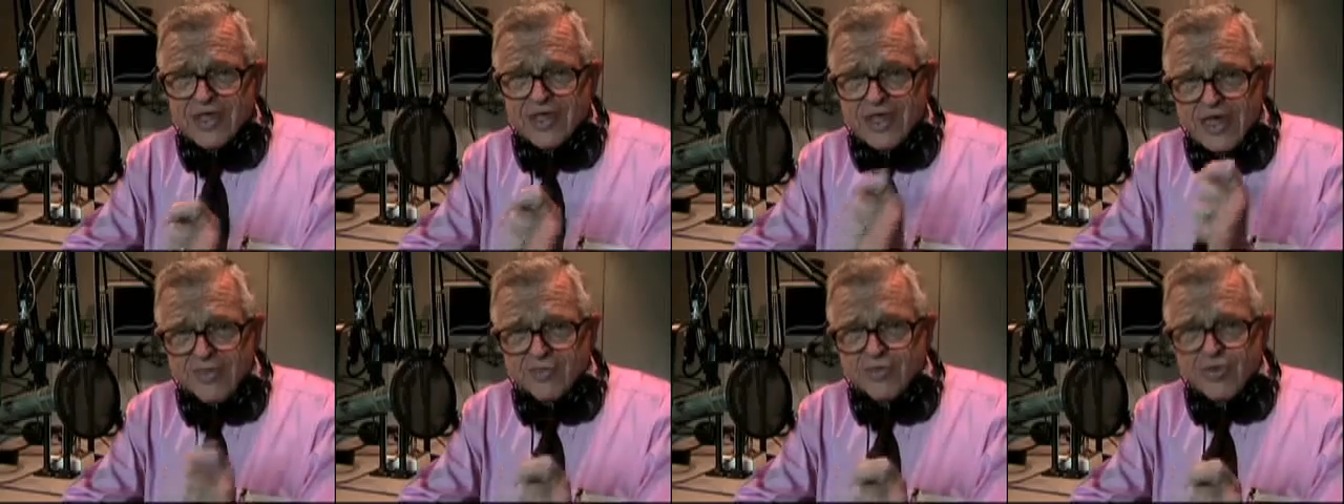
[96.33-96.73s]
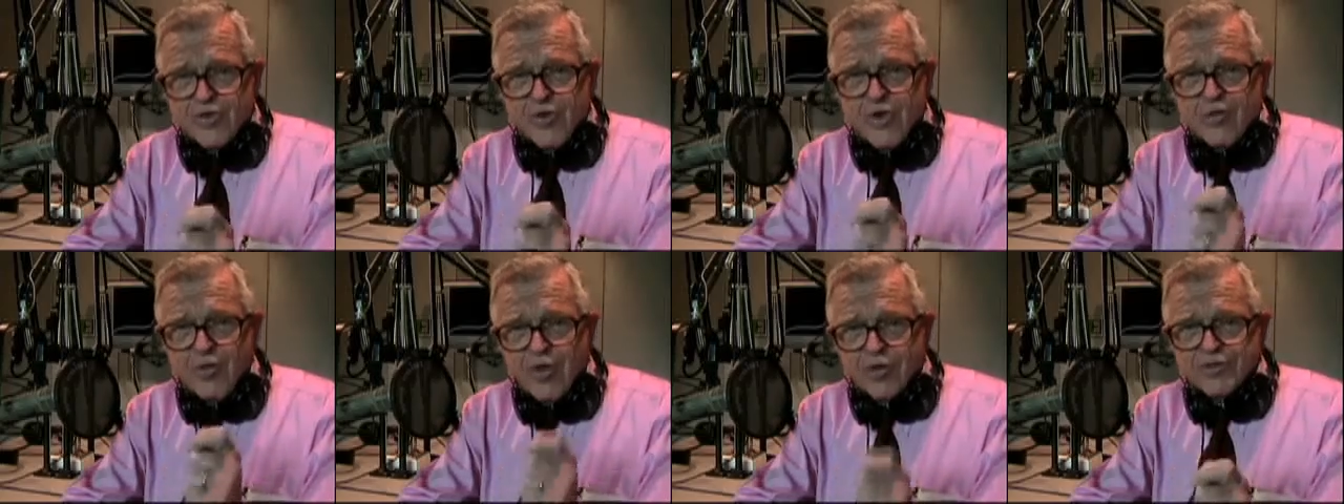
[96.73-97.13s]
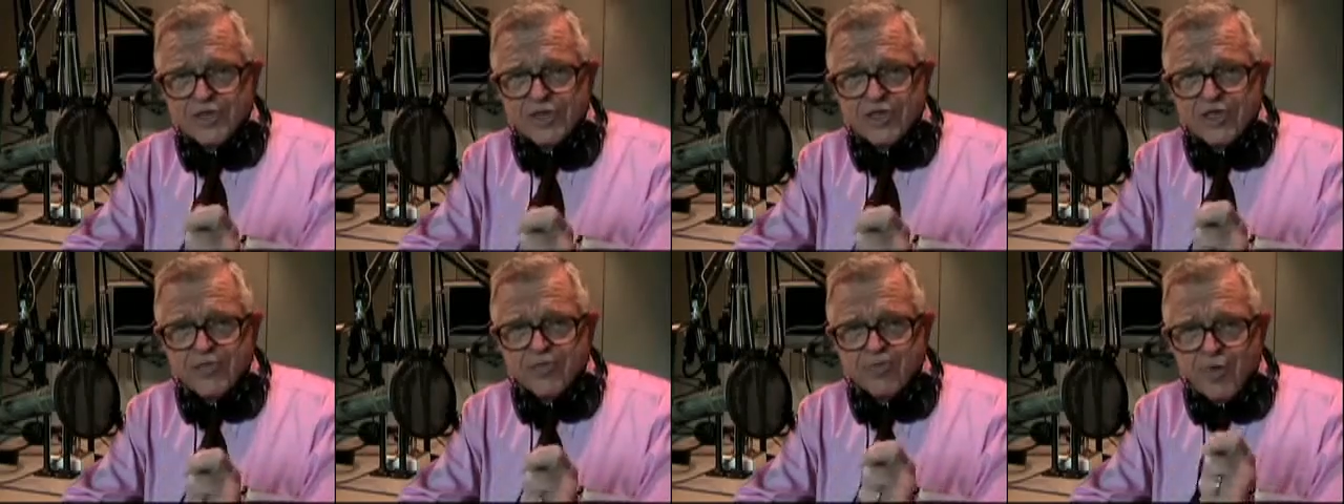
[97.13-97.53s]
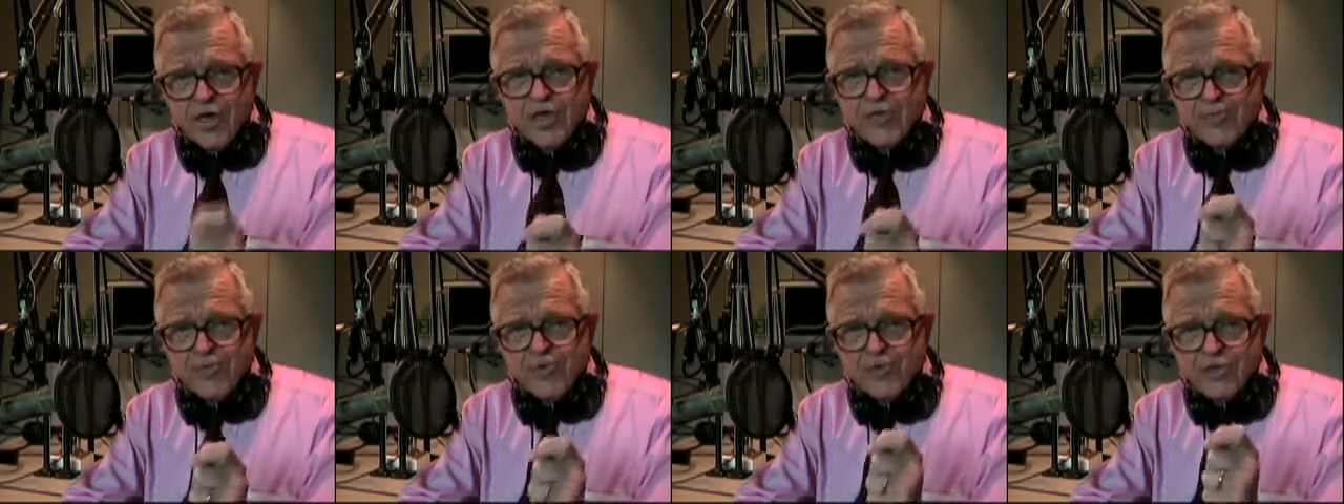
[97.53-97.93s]
come to our website,
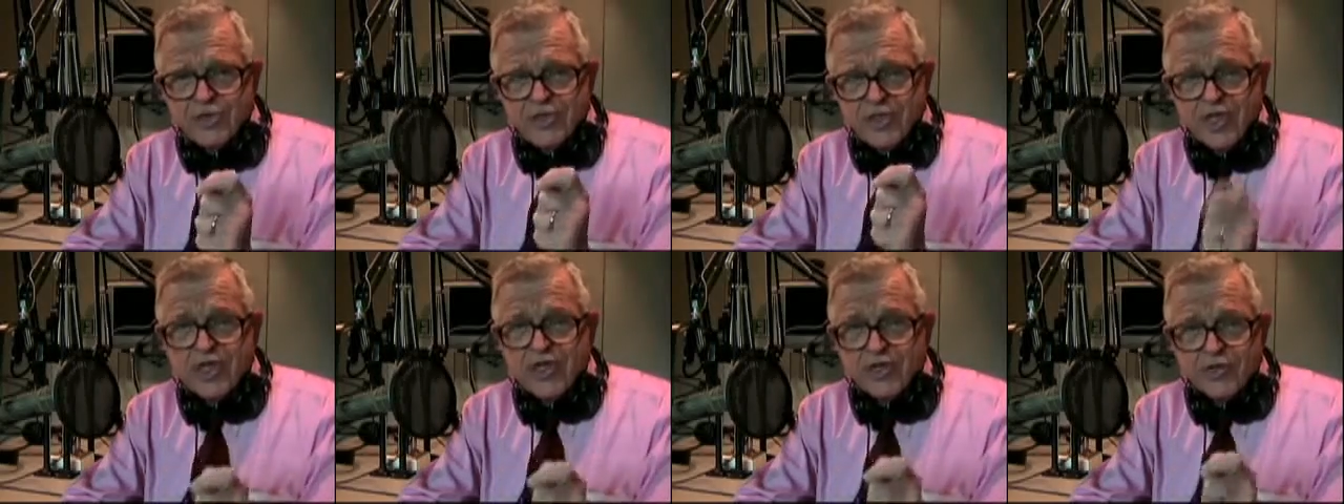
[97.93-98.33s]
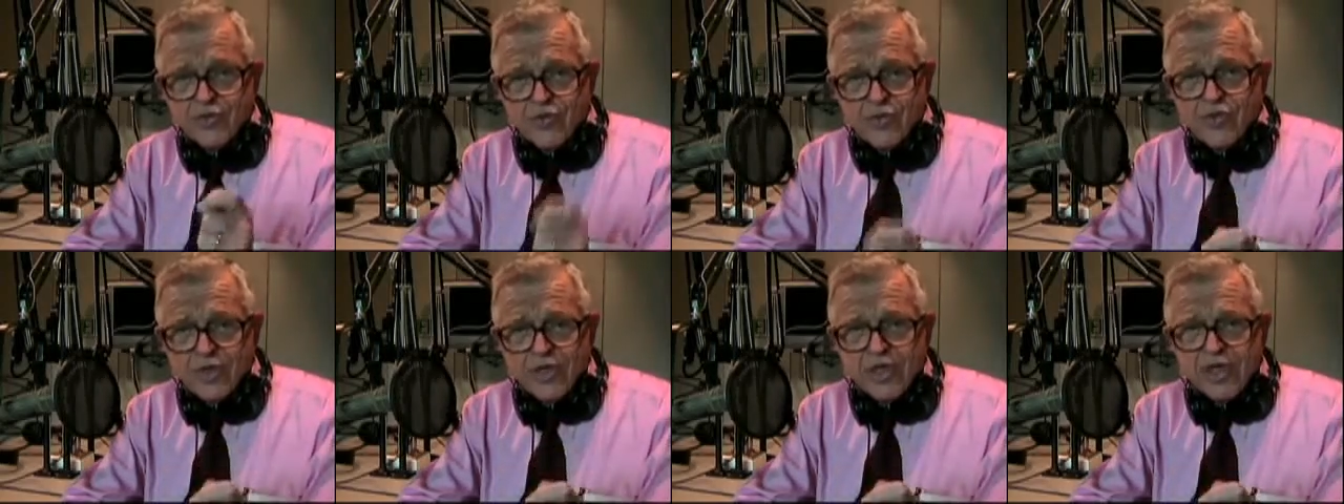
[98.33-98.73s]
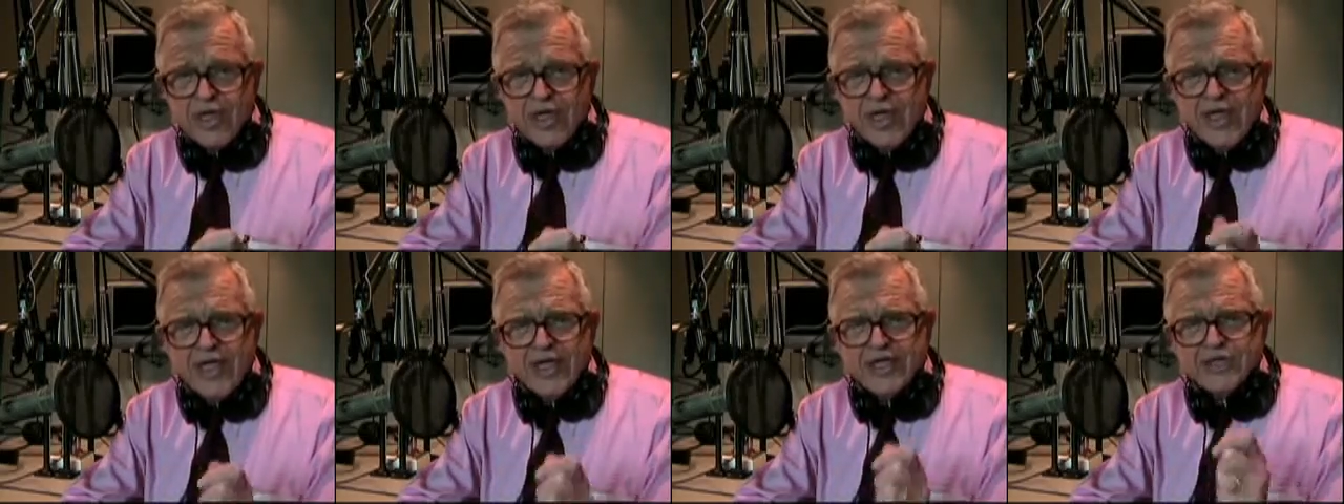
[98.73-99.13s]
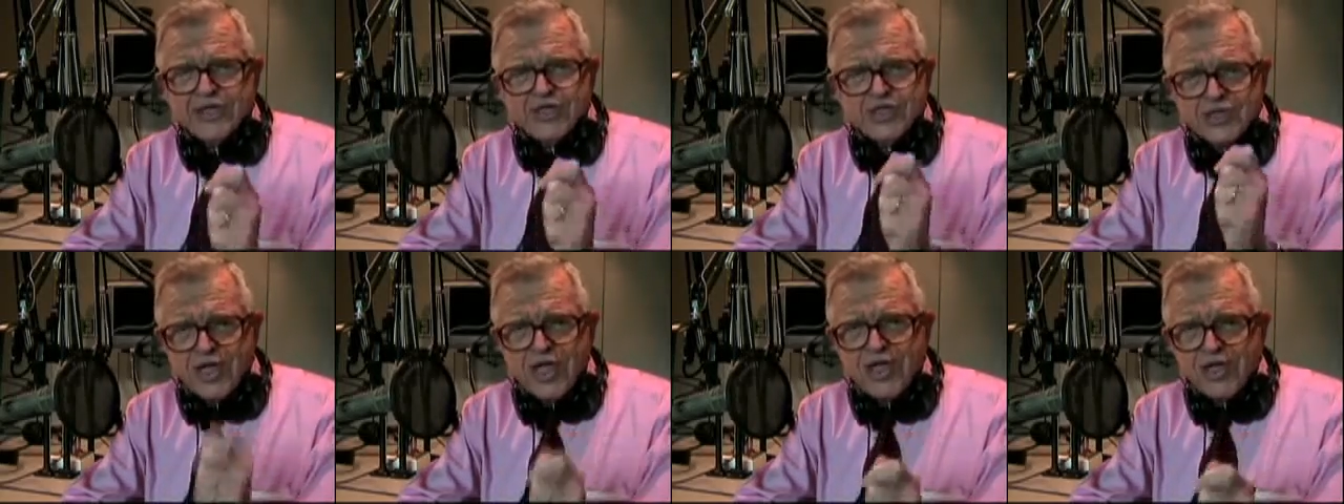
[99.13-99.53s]
breakpoint.org, and
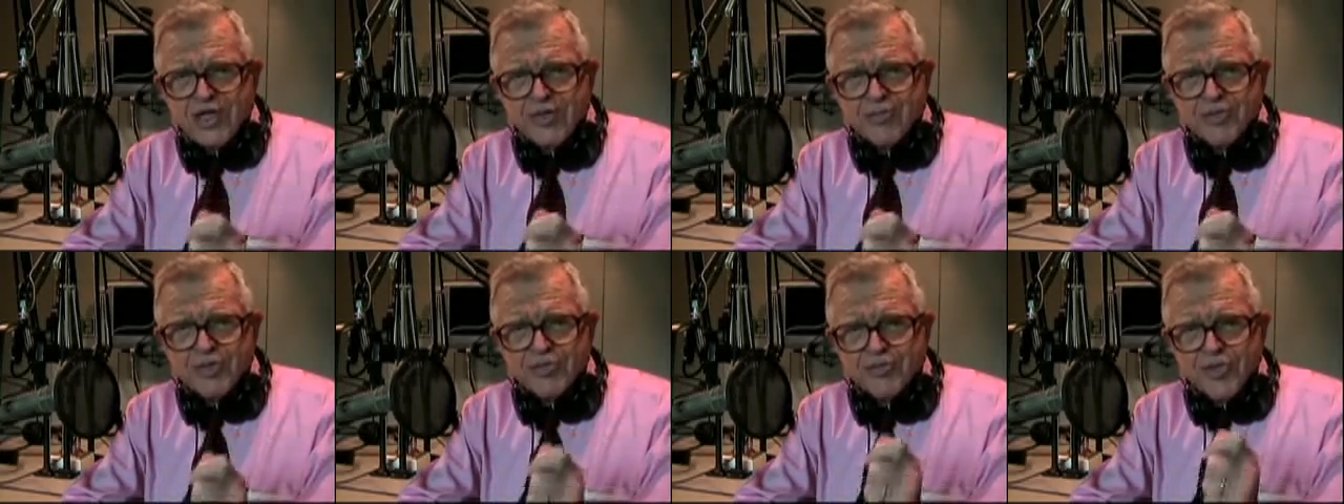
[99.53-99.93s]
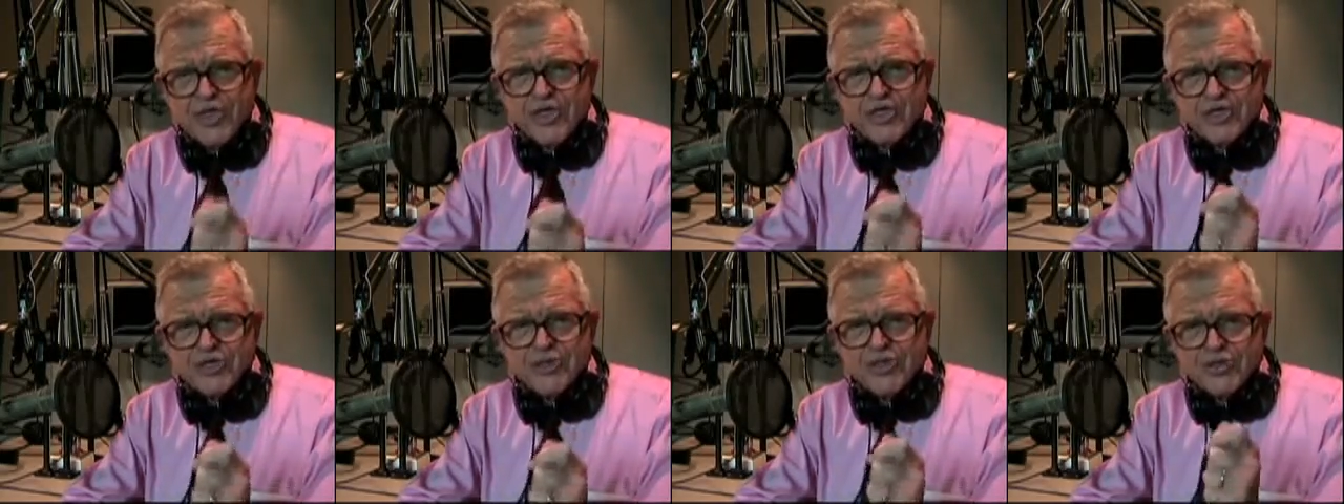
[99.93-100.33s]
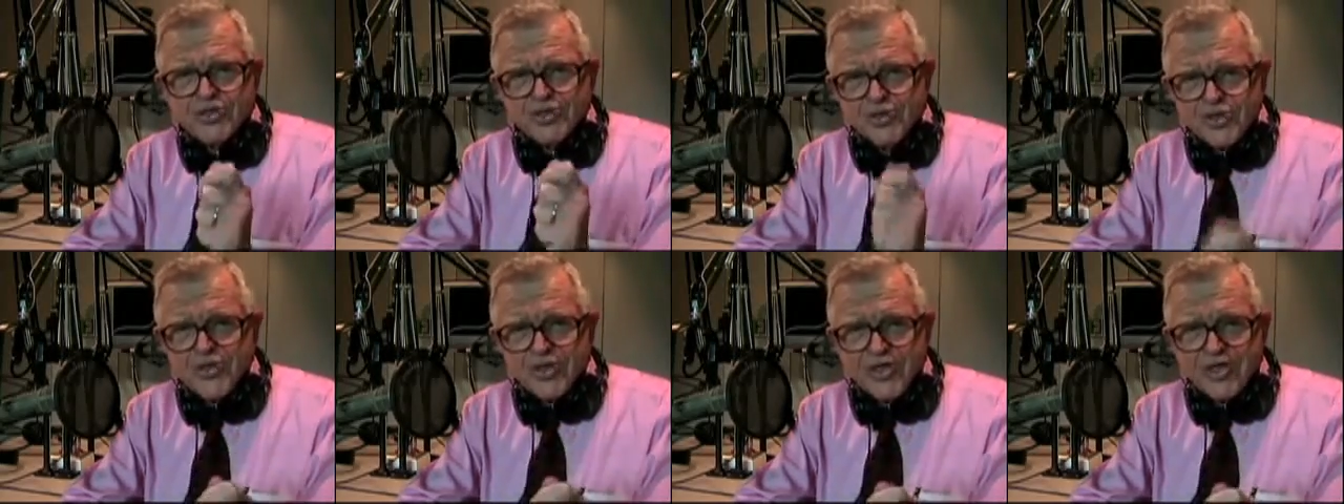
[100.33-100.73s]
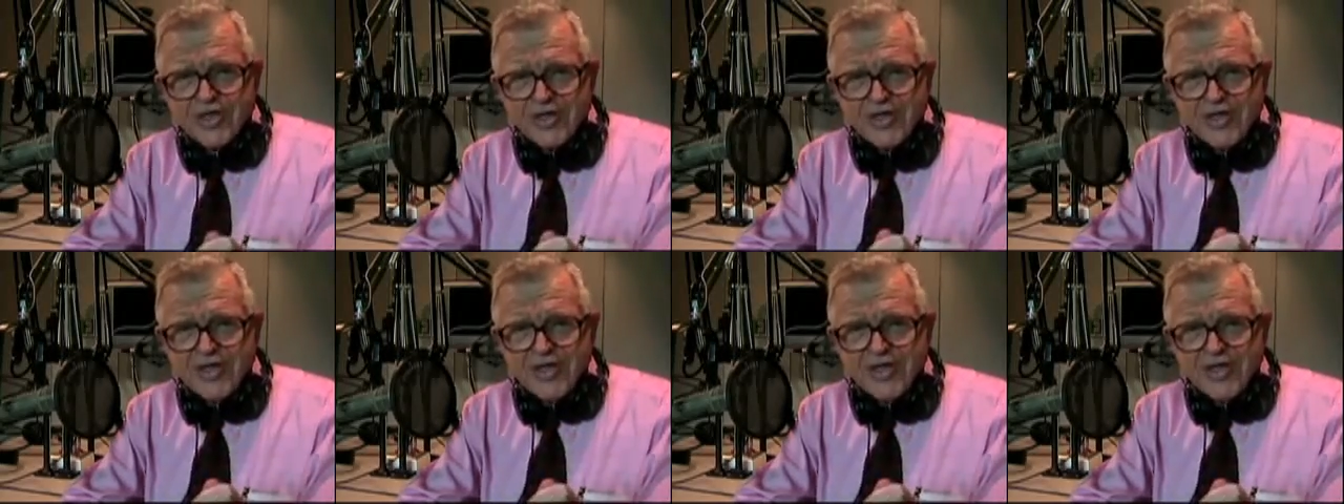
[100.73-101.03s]
sign up to be a centurion.